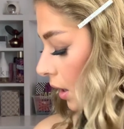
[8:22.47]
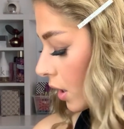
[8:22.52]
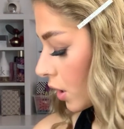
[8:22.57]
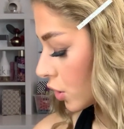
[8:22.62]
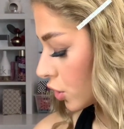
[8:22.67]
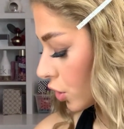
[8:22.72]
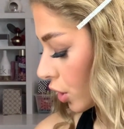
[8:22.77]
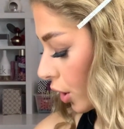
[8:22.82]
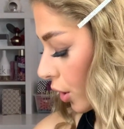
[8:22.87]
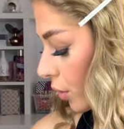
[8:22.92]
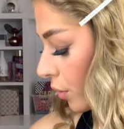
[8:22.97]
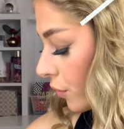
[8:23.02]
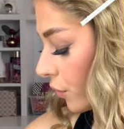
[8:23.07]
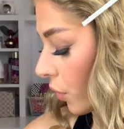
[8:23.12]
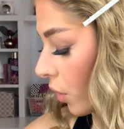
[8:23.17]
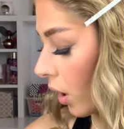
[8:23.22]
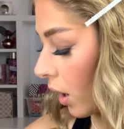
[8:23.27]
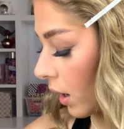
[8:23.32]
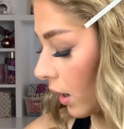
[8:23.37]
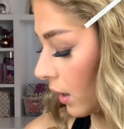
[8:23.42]
So for
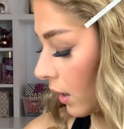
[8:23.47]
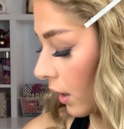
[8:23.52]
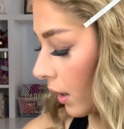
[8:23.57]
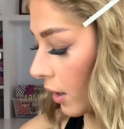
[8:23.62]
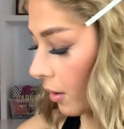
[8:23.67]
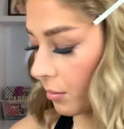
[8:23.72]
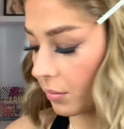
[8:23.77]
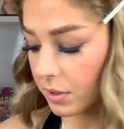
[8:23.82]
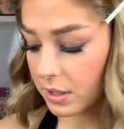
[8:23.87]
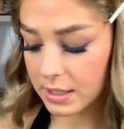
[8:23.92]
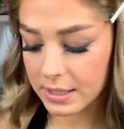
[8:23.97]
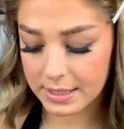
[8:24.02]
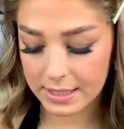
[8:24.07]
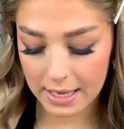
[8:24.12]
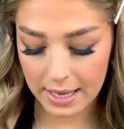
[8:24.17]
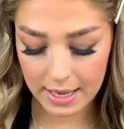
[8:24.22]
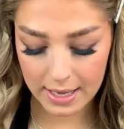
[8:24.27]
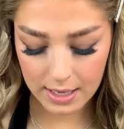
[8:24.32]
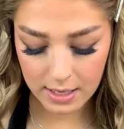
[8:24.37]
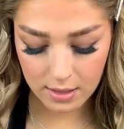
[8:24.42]
highlight, I'm going to
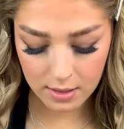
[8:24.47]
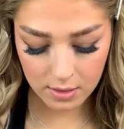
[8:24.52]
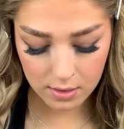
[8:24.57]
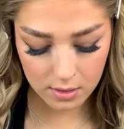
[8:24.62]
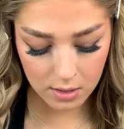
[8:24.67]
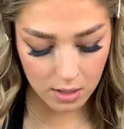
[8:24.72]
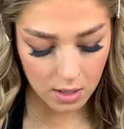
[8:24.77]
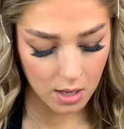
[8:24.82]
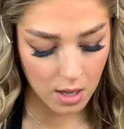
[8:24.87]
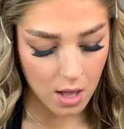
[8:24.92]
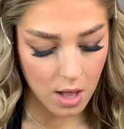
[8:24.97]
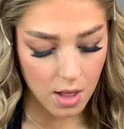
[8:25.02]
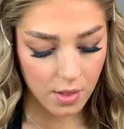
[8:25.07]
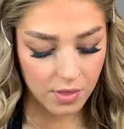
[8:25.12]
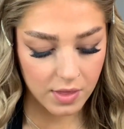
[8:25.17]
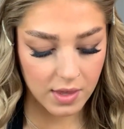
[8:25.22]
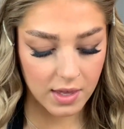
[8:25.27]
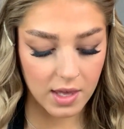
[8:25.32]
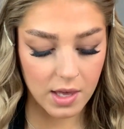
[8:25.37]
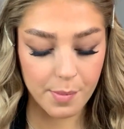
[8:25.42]
take
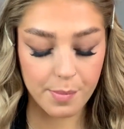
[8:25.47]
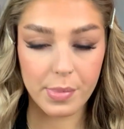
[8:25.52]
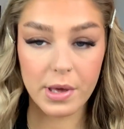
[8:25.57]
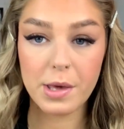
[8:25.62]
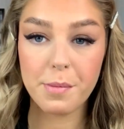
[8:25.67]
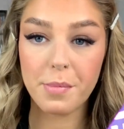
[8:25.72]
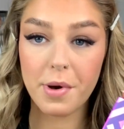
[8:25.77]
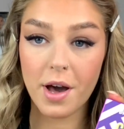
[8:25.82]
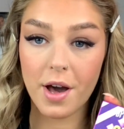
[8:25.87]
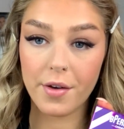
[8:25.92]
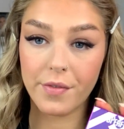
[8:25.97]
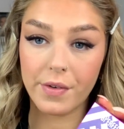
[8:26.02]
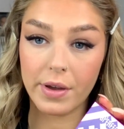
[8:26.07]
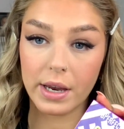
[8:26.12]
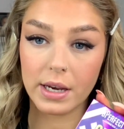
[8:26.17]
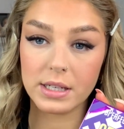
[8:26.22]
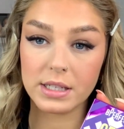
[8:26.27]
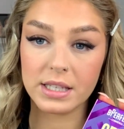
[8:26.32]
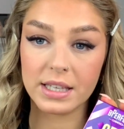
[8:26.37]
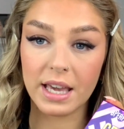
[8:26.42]
the Be
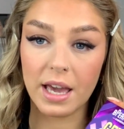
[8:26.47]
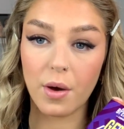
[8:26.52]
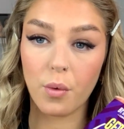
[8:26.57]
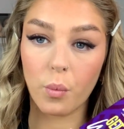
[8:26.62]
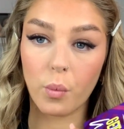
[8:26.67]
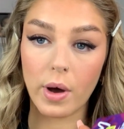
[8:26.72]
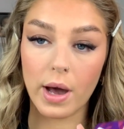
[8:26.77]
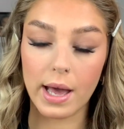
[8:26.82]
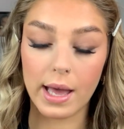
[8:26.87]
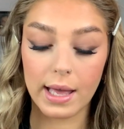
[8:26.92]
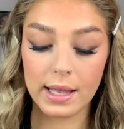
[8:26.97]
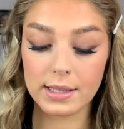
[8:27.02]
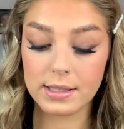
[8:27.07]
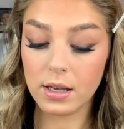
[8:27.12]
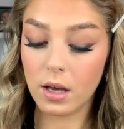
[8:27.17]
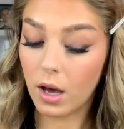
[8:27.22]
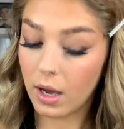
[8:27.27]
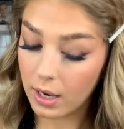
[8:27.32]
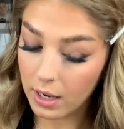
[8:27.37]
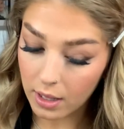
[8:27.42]
Perfect Get Wet
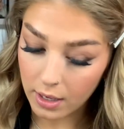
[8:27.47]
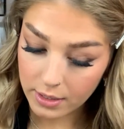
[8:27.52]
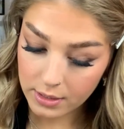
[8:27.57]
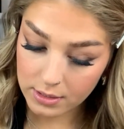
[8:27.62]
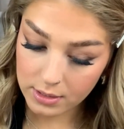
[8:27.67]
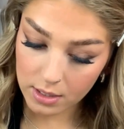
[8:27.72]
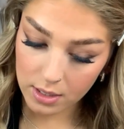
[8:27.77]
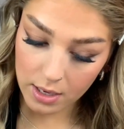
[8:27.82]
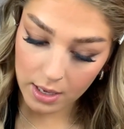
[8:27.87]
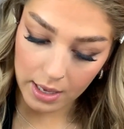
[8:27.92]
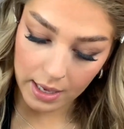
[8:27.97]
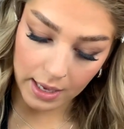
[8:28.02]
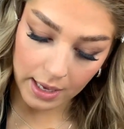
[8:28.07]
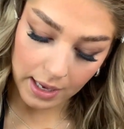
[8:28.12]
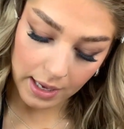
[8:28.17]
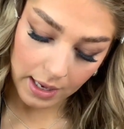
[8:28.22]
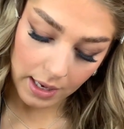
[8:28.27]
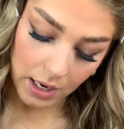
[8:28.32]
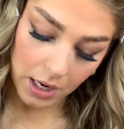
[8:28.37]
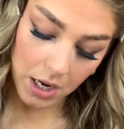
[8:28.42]
highlighter
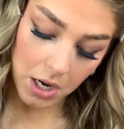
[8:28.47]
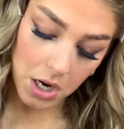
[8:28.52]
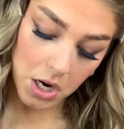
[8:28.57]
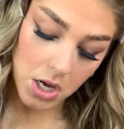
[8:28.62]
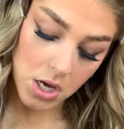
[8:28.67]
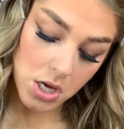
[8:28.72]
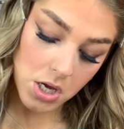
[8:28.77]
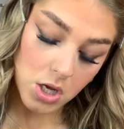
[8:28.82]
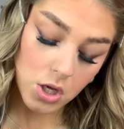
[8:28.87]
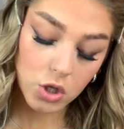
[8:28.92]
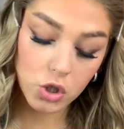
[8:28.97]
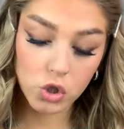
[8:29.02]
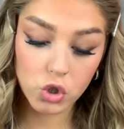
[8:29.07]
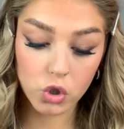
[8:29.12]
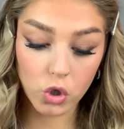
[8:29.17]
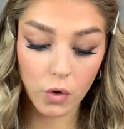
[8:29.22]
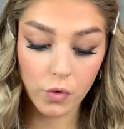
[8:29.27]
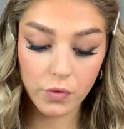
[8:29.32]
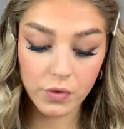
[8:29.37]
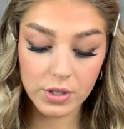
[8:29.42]
in
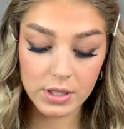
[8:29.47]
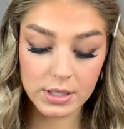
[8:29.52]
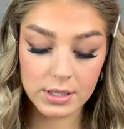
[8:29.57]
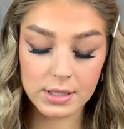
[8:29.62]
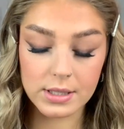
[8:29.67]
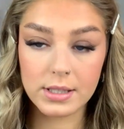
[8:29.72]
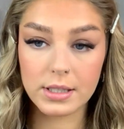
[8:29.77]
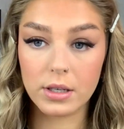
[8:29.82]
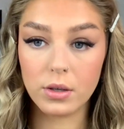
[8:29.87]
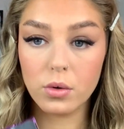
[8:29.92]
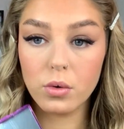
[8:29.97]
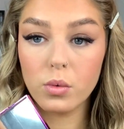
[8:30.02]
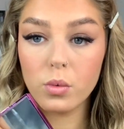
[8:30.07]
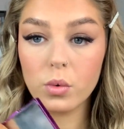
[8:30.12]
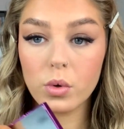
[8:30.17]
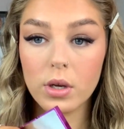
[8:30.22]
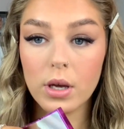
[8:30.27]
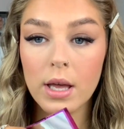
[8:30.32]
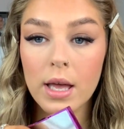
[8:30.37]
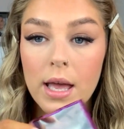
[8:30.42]
Soft
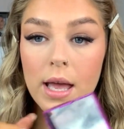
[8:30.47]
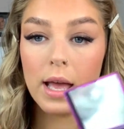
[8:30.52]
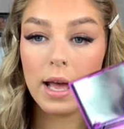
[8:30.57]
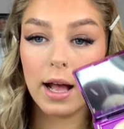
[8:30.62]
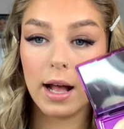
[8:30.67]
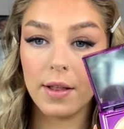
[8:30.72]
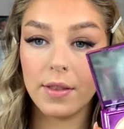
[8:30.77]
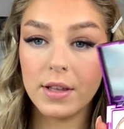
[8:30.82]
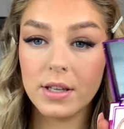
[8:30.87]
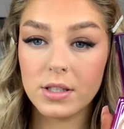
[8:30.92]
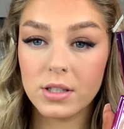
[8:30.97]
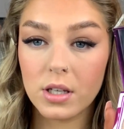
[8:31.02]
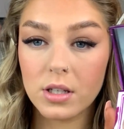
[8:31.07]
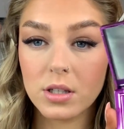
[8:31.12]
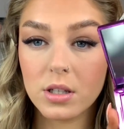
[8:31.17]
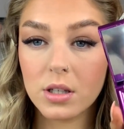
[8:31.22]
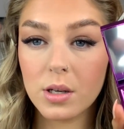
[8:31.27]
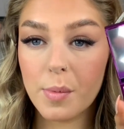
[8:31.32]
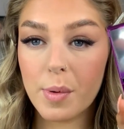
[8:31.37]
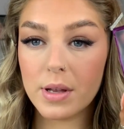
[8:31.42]
Silk, and this does
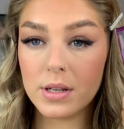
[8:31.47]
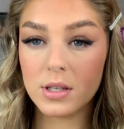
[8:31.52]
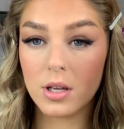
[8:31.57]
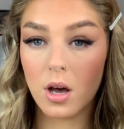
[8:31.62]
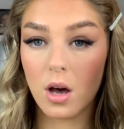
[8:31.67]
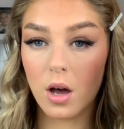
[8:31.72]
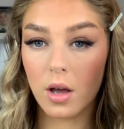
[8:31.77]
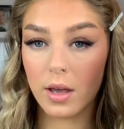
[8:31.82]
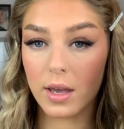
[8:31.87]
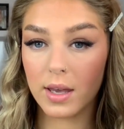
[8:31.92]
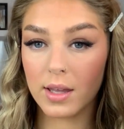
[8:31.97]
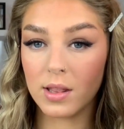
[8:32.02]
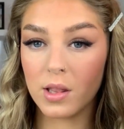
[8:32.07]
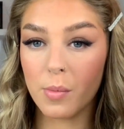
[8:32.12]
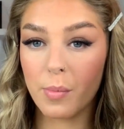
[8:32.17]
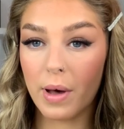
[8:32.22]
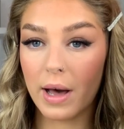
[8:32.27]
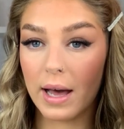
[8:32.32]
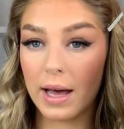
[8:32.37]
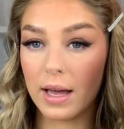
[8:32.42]
look a bit dark in the
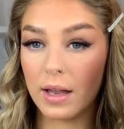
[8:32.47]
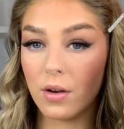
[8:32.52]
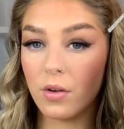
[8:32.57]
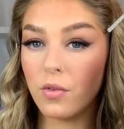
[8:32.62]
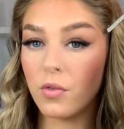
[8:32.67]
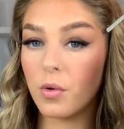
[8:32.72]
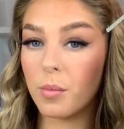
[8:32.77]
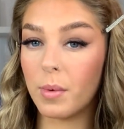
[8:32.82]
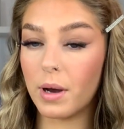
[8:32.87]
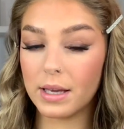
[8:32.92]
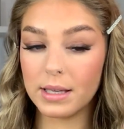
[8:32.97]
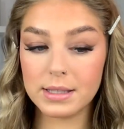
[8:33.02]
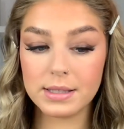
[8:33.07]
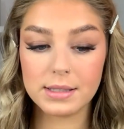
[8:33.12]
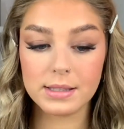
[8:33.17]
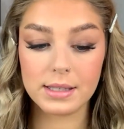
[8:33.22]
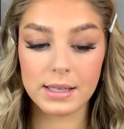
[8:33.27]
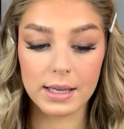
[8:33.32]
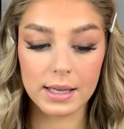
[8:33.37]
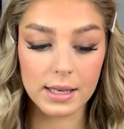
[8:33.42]
pan for my
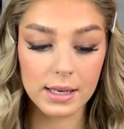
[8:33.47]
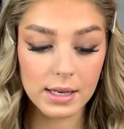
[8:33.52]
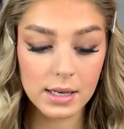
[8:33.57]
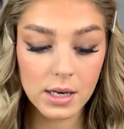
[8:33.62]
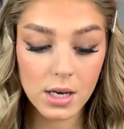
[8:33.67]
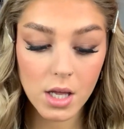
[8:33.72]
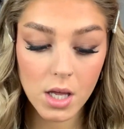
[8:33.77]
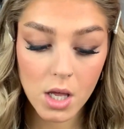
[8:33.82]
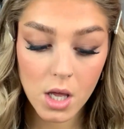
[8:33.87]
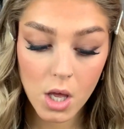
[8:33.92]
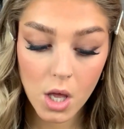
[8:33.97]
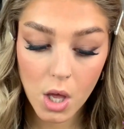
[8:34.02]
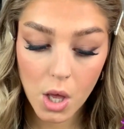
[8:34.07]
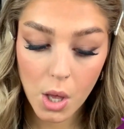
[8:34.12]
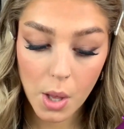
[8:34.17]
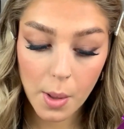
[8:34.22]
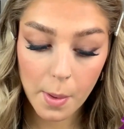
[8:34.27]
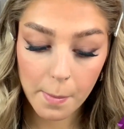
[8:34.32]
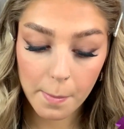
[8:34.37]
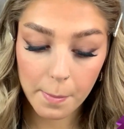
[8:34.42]
skin,
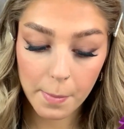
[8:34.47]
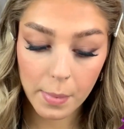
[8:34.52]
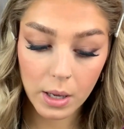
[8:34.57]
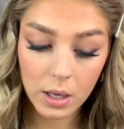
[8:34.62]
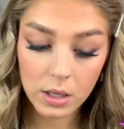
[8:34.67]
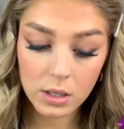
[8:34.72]
but